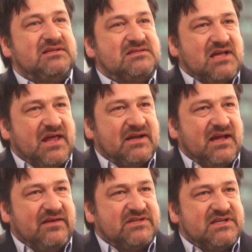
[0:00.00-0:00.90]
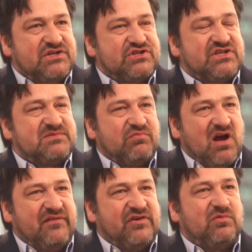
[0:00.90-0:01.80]
sonic cavitation is
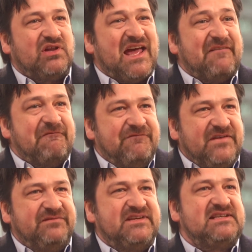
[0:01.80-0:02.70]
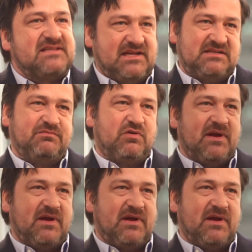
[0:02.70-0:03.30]
profitable at 50 cents per